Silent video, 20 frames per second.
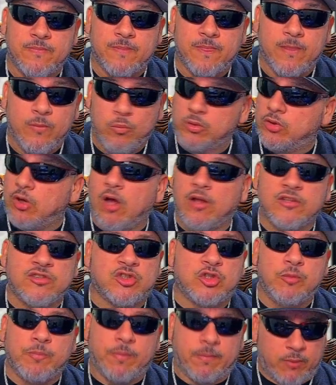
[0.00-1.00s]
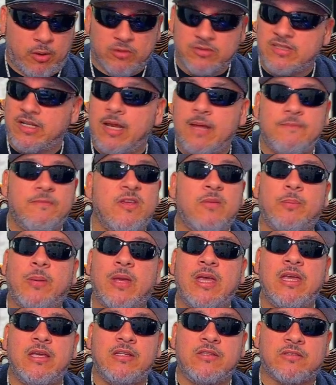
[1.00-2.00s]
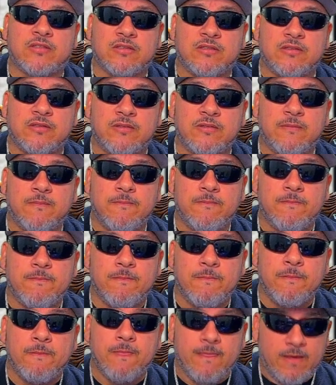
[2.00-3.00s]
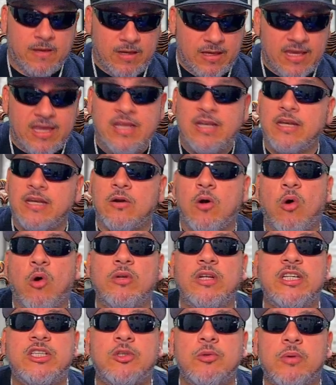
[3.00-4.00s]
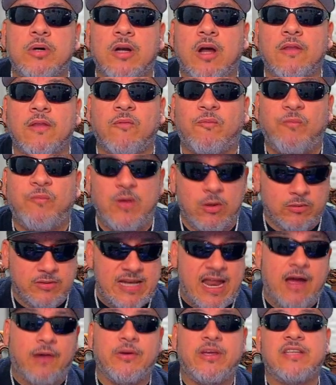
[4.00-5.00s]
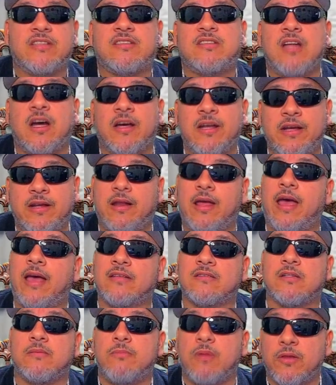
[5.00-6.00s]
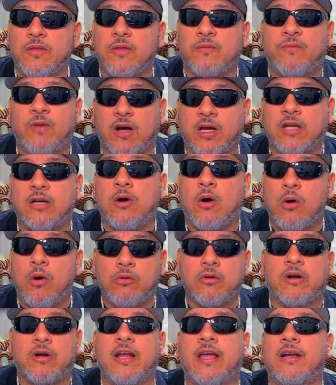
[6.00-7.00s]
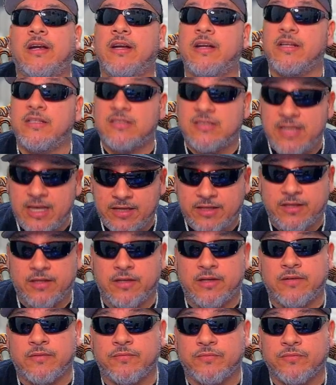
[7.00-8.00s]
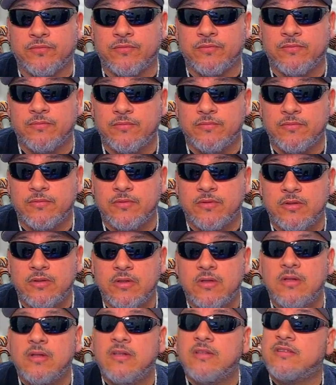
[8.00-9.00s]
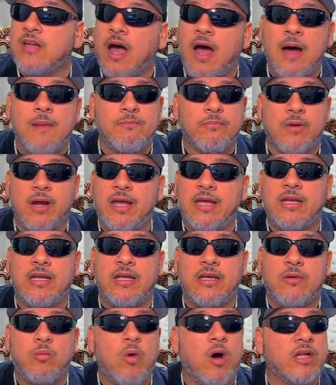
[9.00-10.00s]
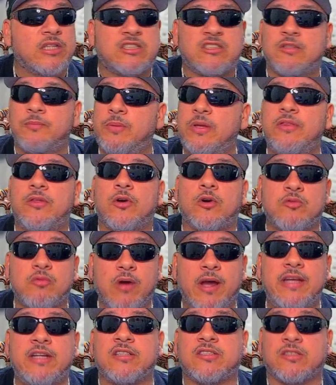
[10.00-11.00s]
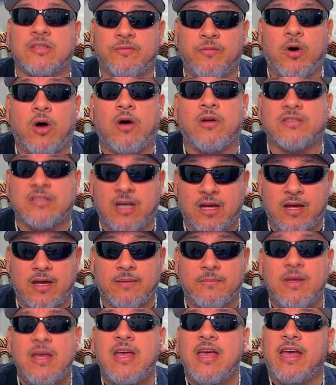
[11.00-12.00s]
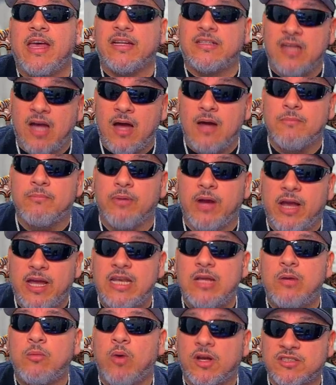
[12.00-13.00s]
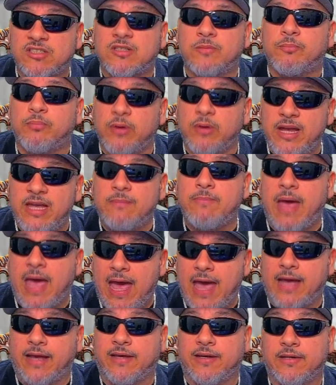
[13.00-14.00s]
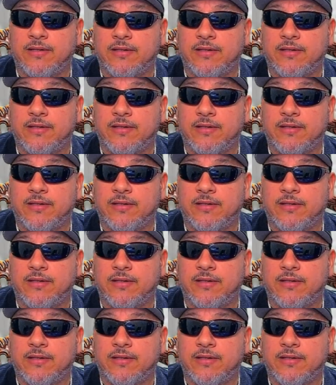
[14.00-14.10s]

with all the Super Bowls and MVPs, he didn't only do it on the field, now he's done it as a motherfucking owner and an executive. Tom Brady wants to be the greatest of all time, and Tom Brady wants to bring back